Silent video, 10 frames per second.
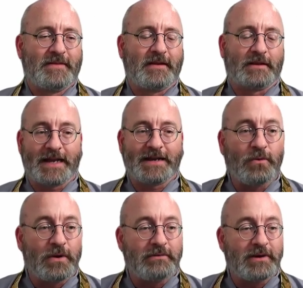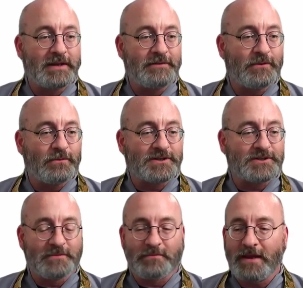Because I know what a relief it was
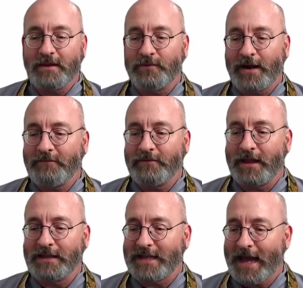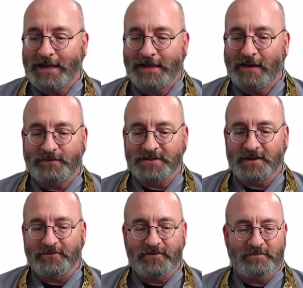to me when I realized I didn't have to
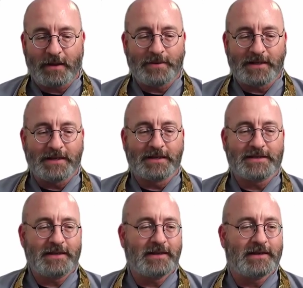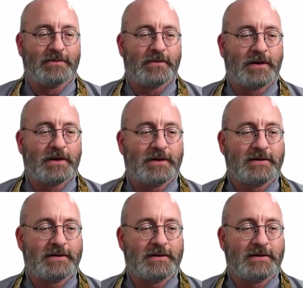suffer from my PTSD anymore.